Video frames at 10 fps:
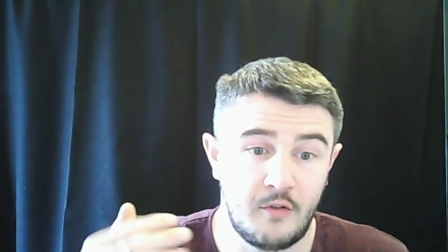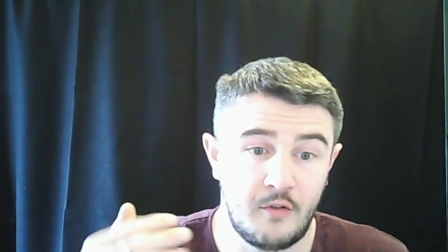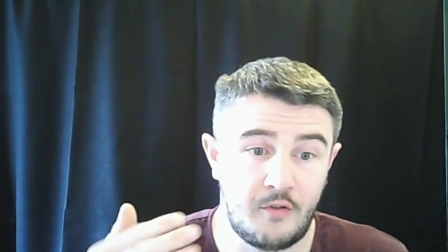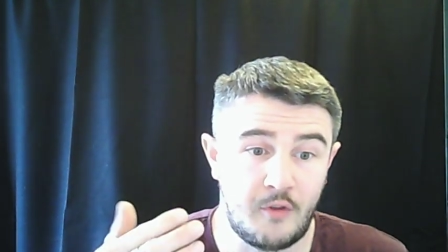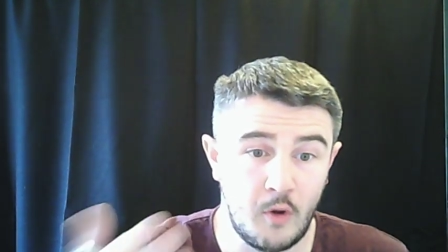
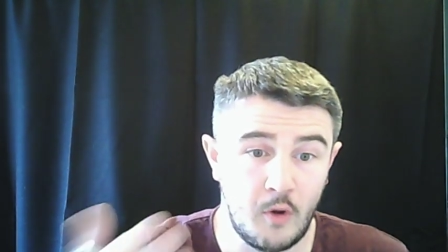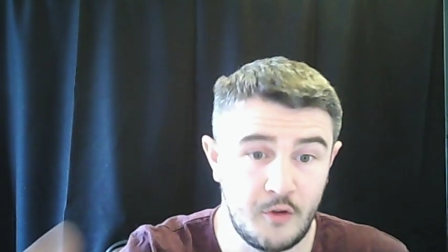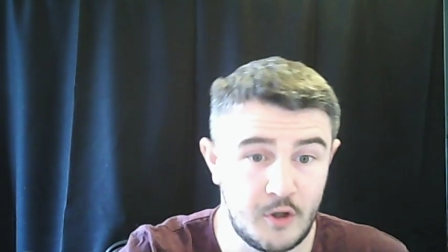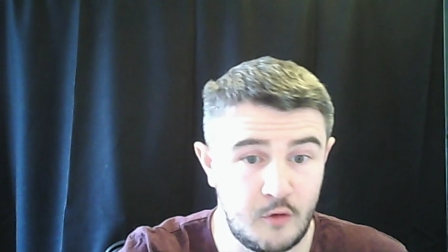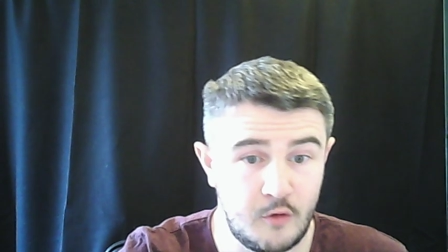the one
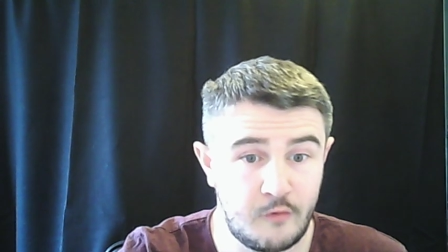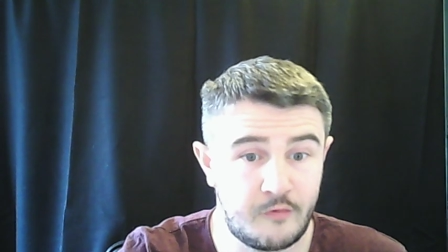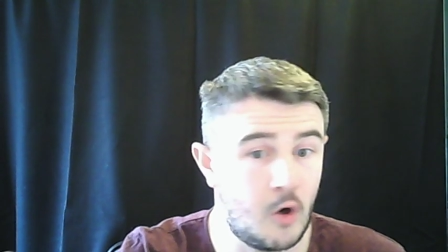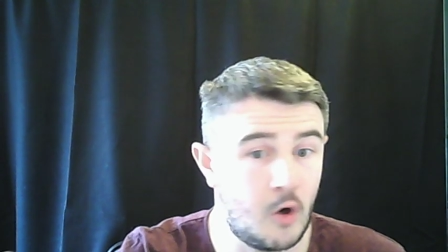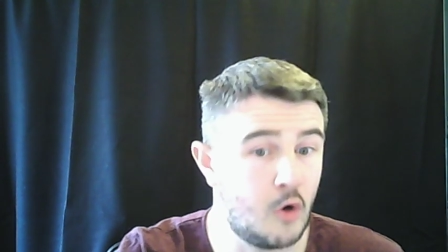that
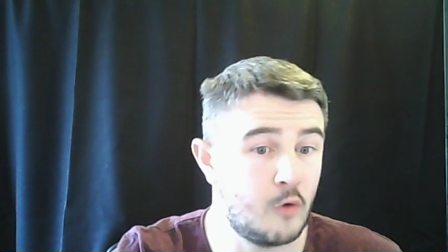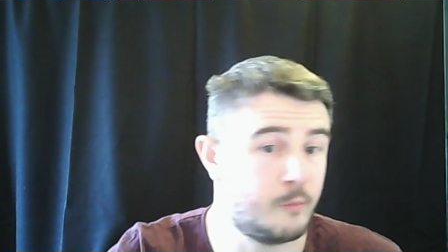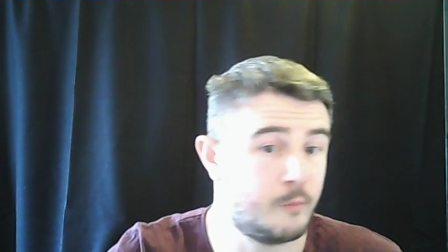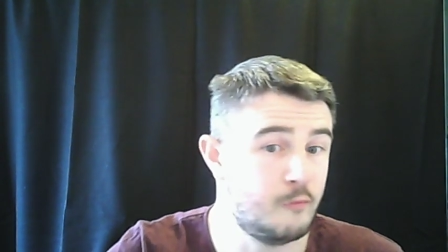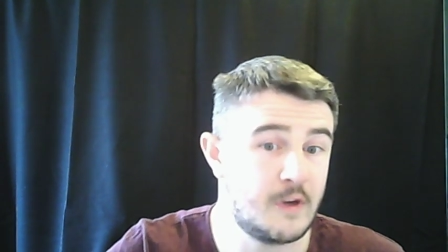you've
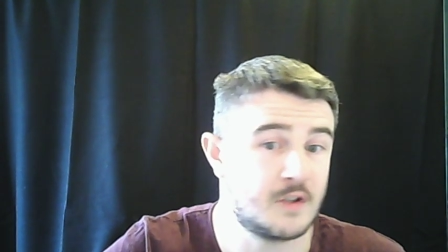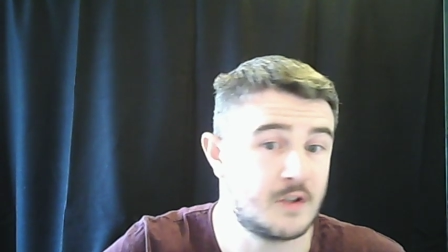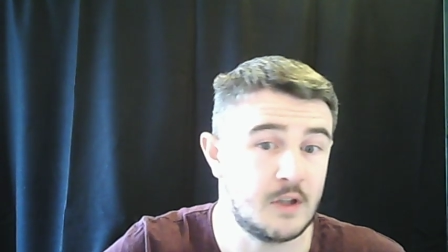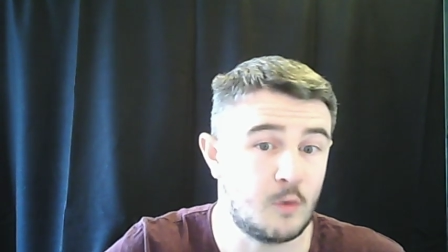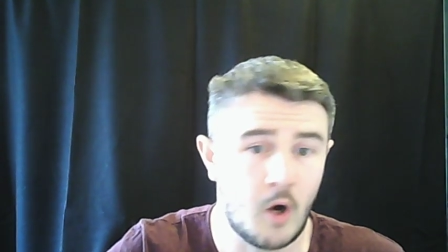all
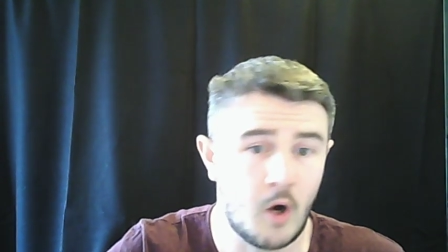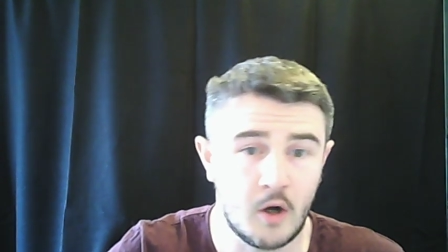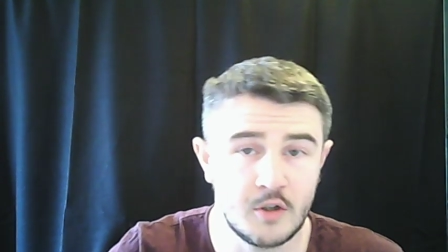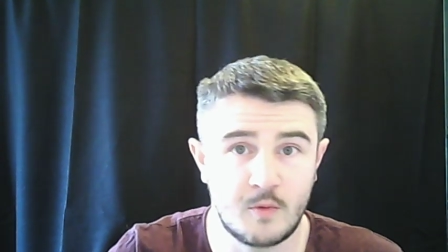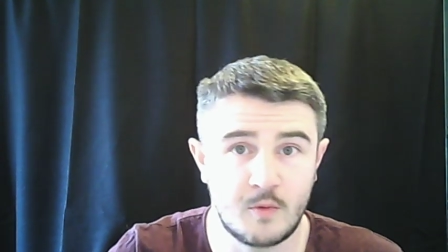recently
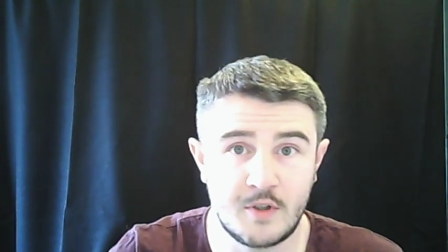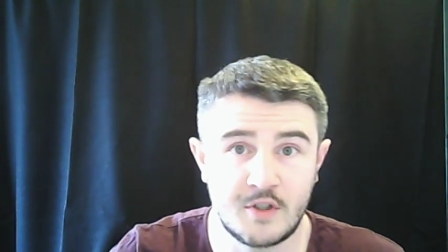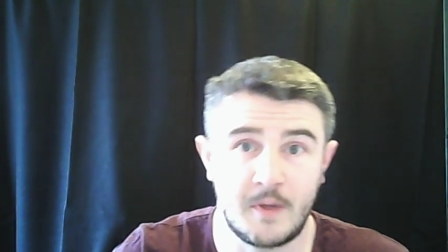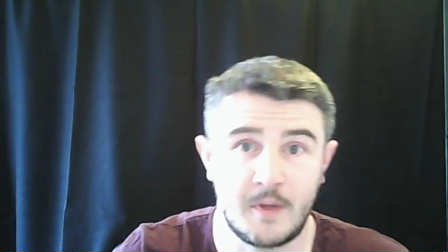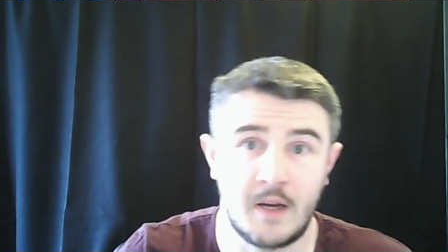watched, which
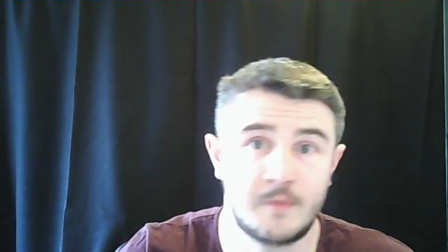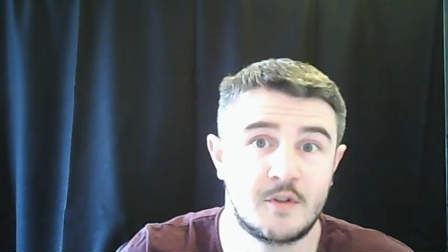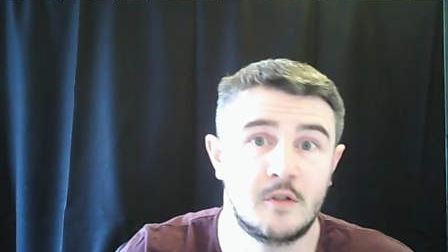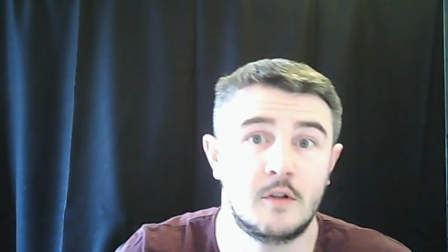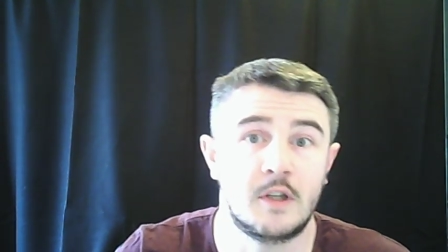has been
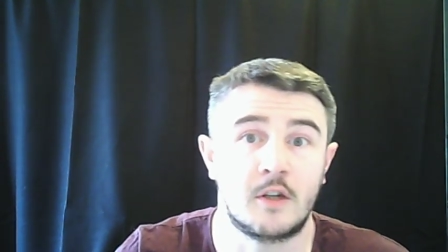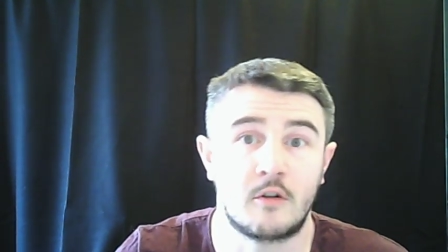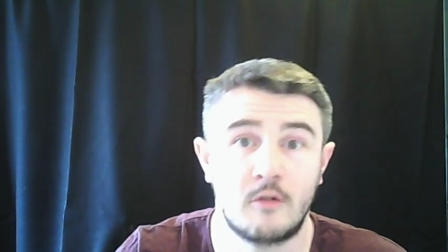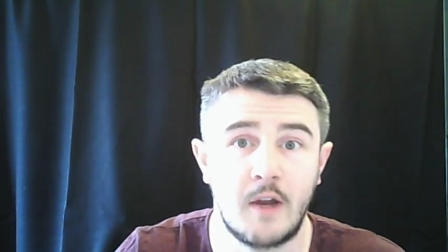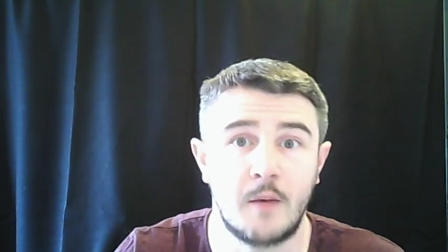absolutely
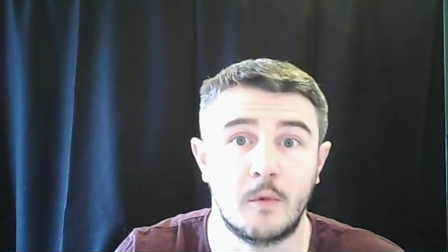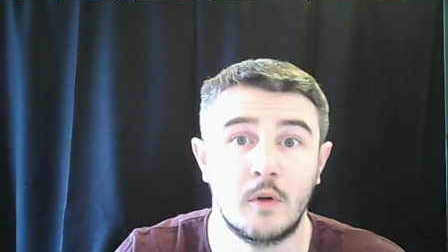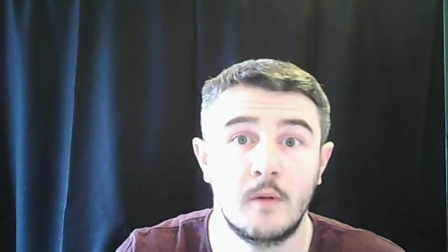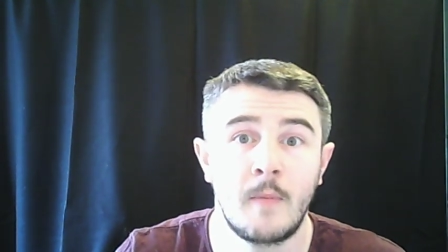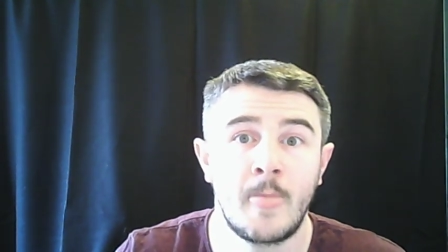
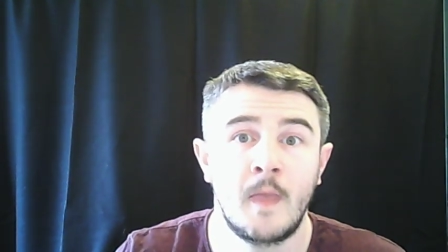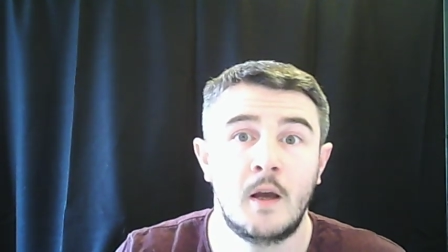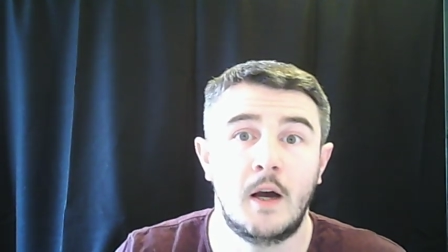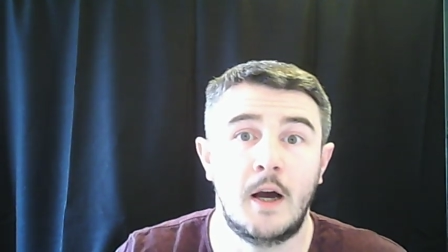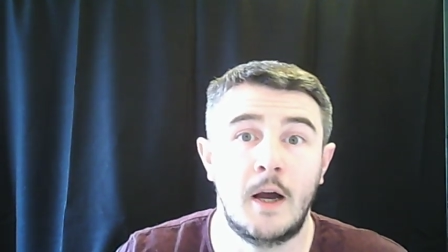incredible,
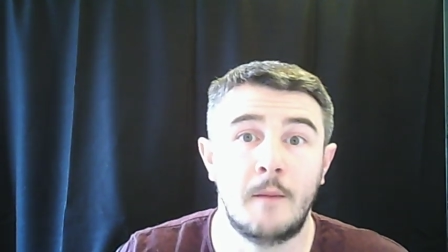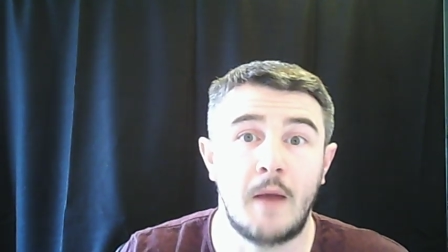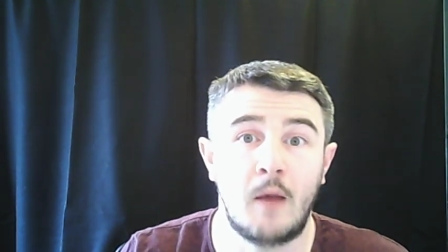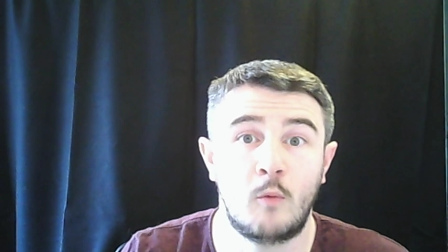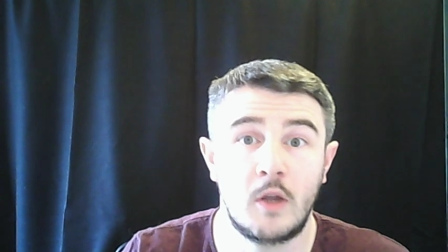um,
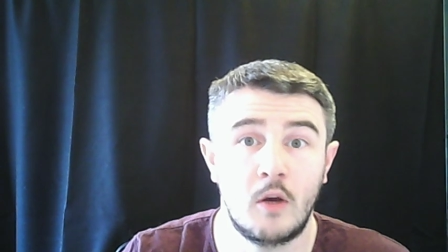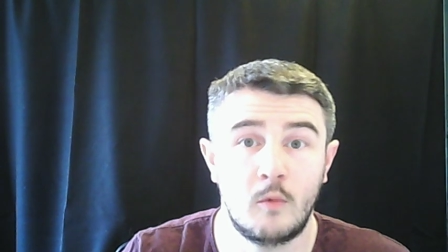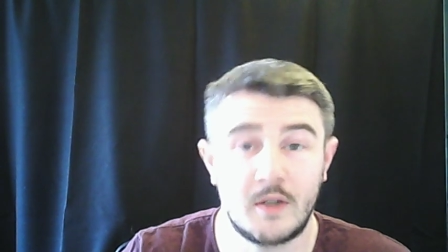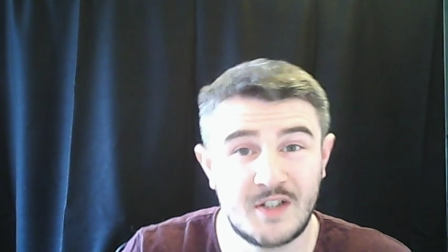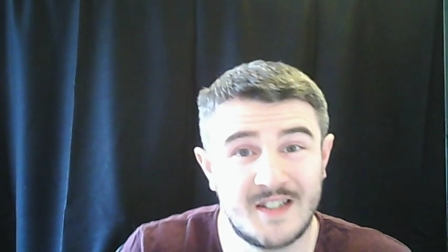and we,
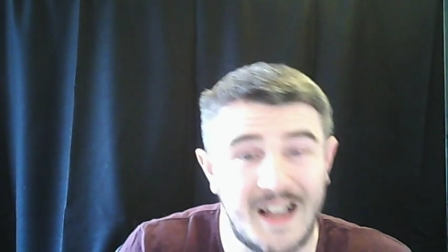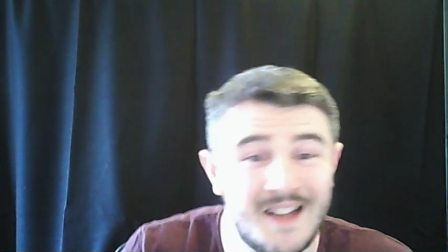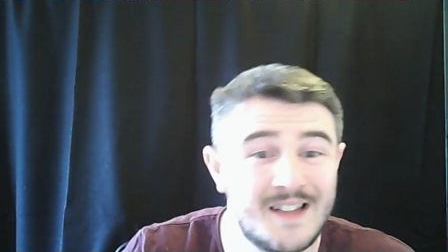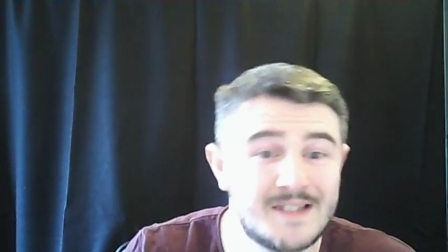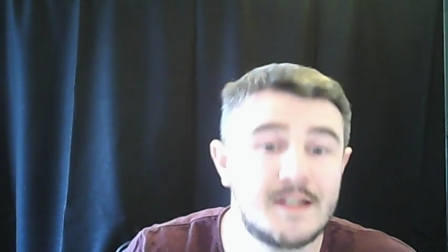which is that
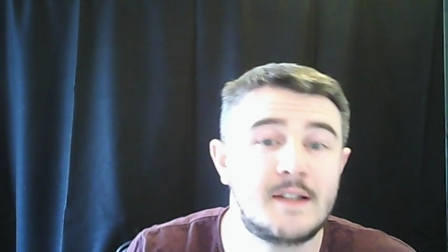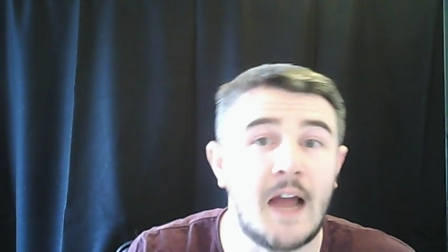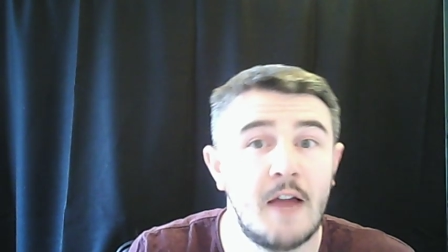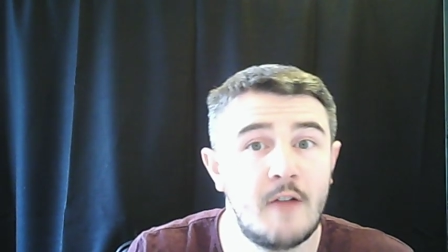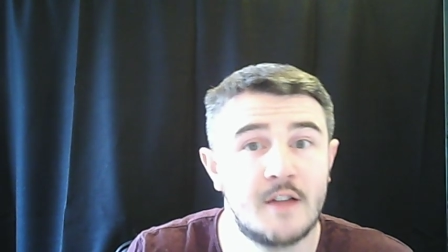it's a
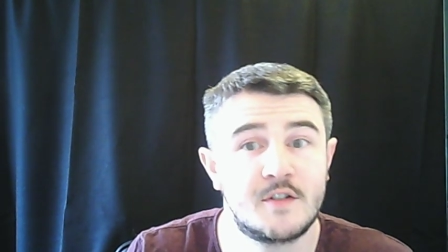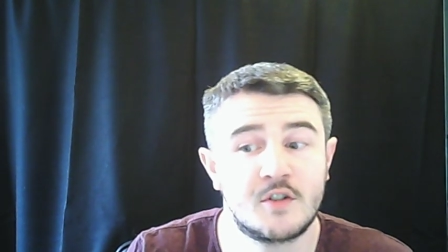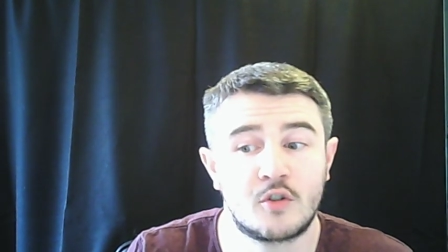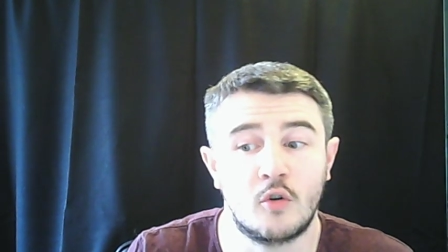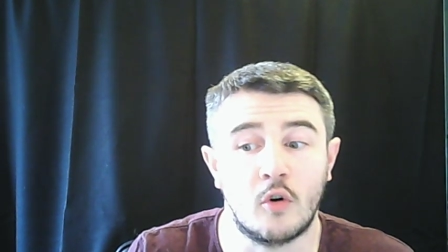
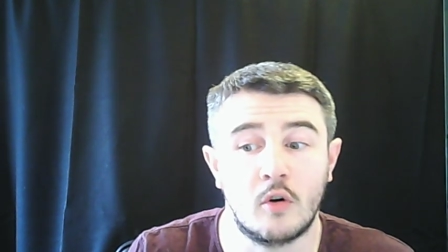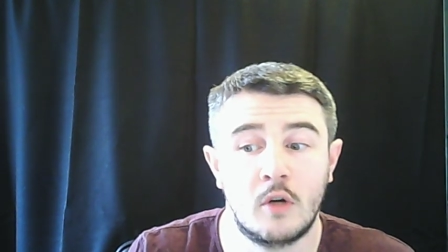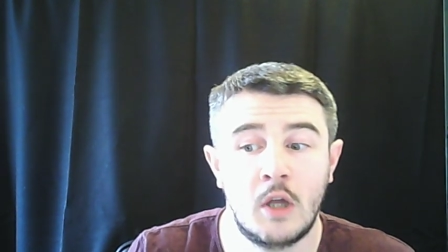director's cut.